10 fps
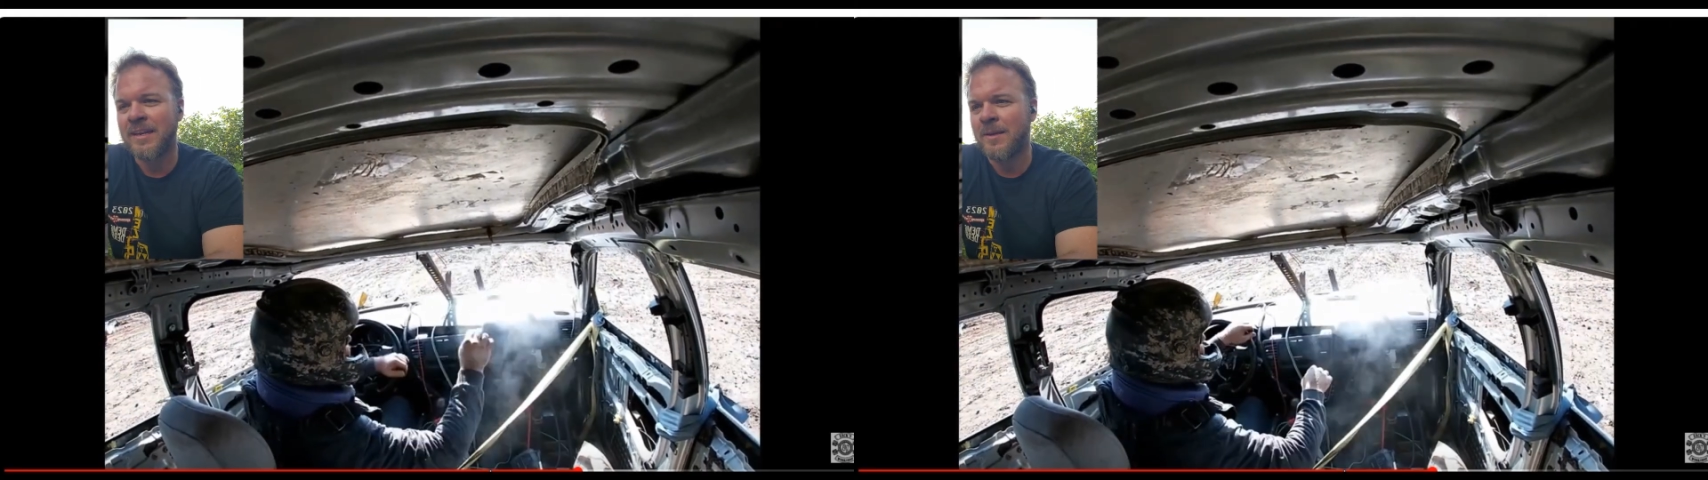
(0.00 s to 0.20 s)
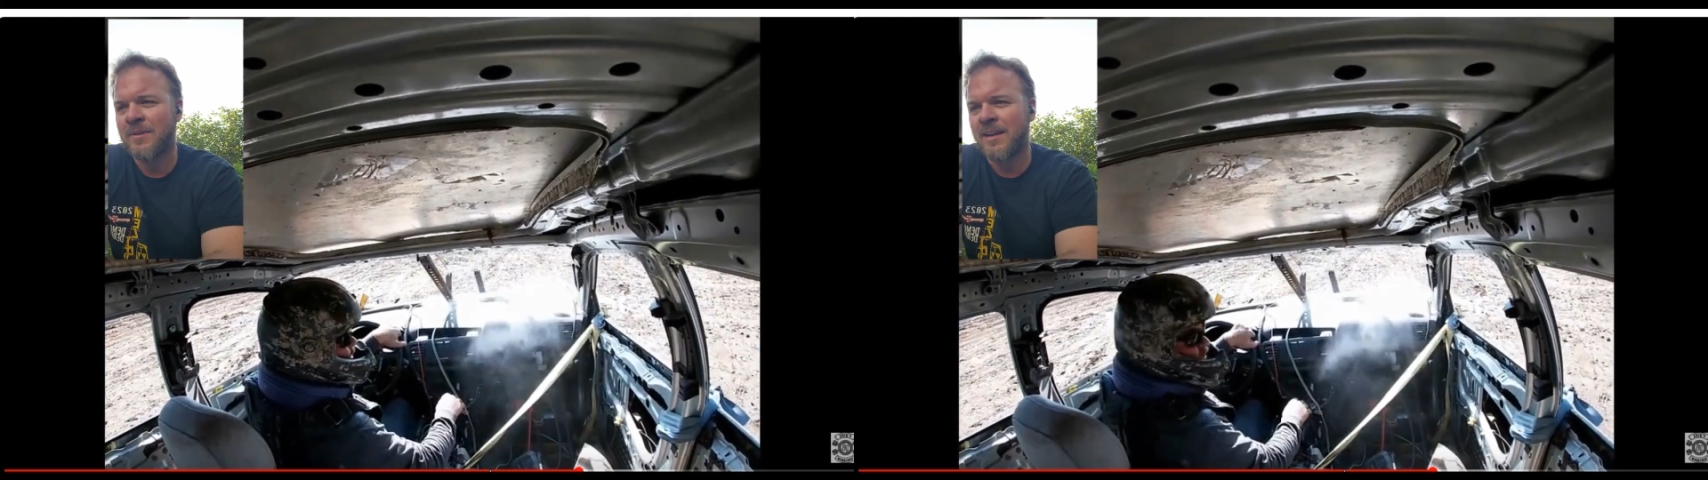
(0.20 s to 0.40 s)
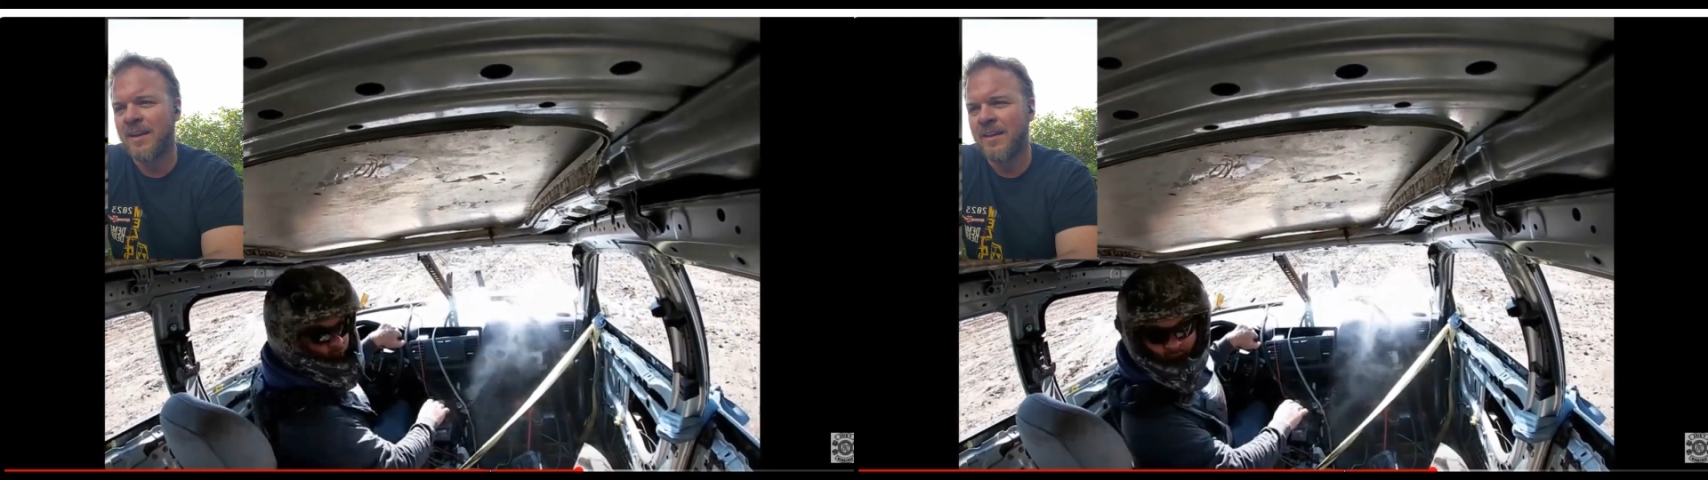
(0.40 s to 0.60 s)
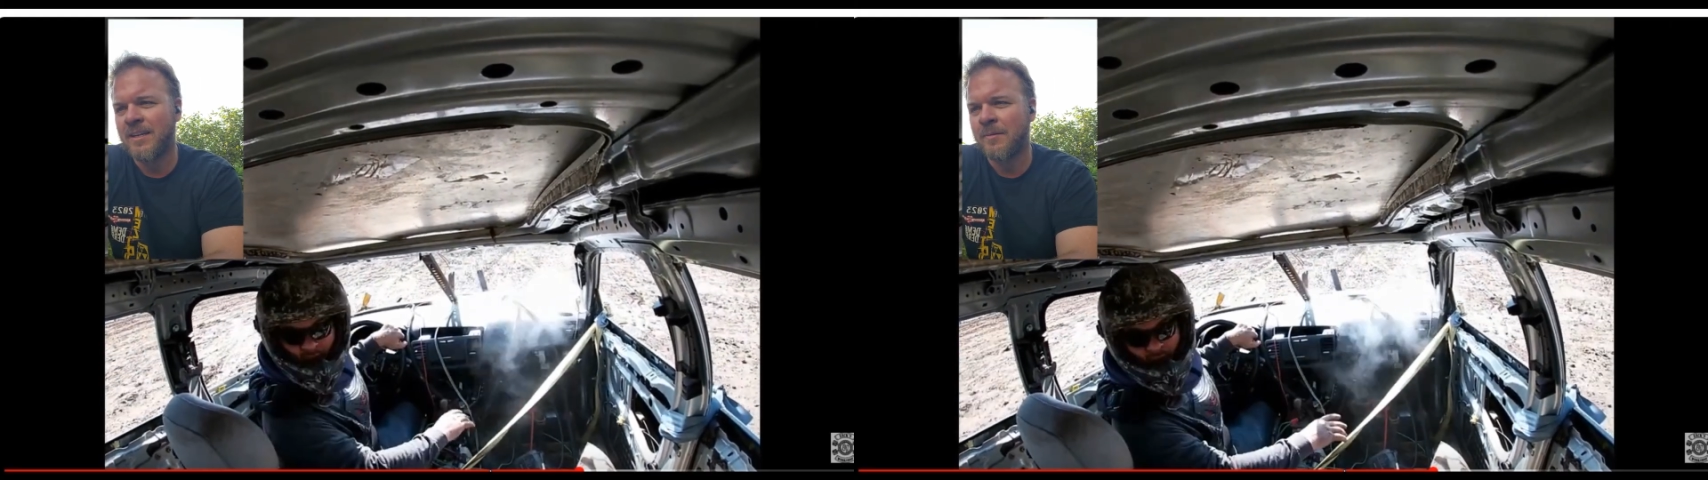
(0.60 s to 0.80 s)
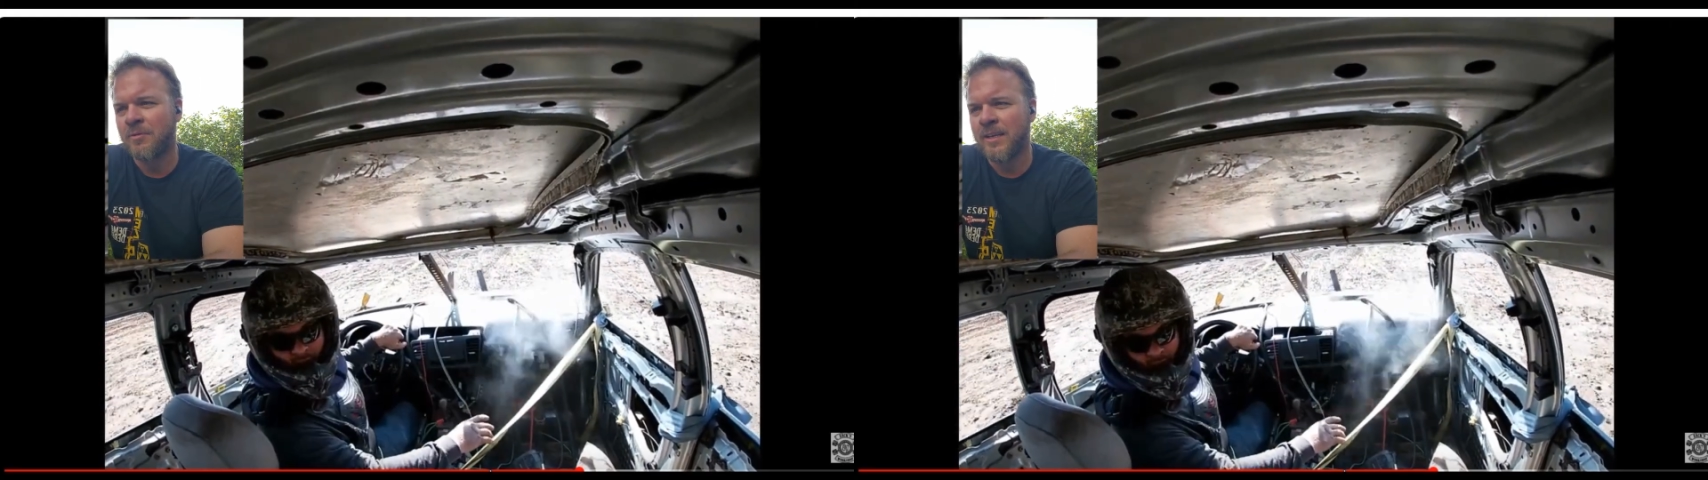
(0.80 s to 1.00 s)
him and I
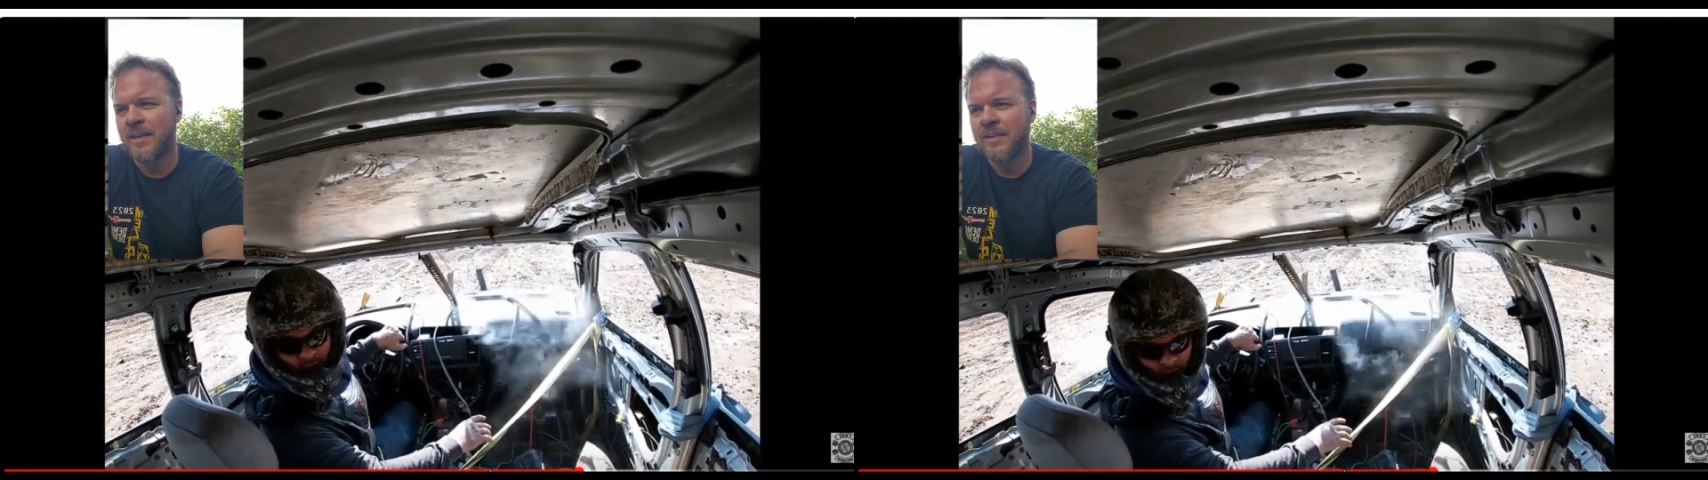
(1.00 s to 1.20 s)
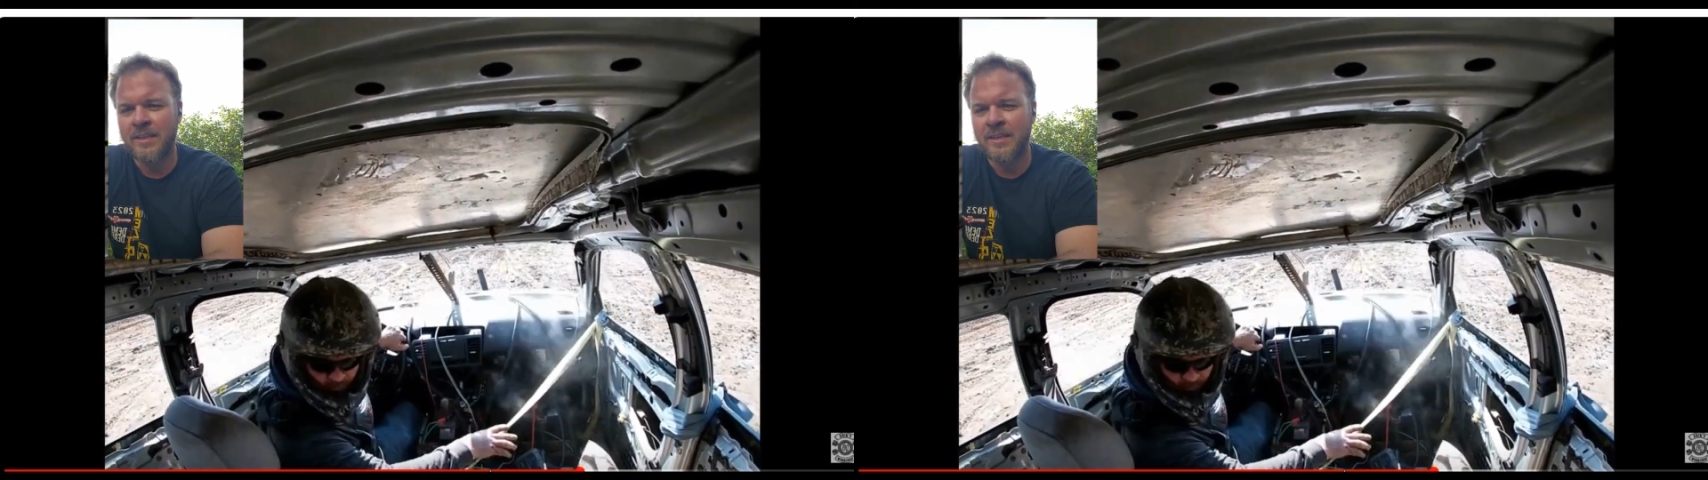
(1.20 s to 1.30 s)
could play.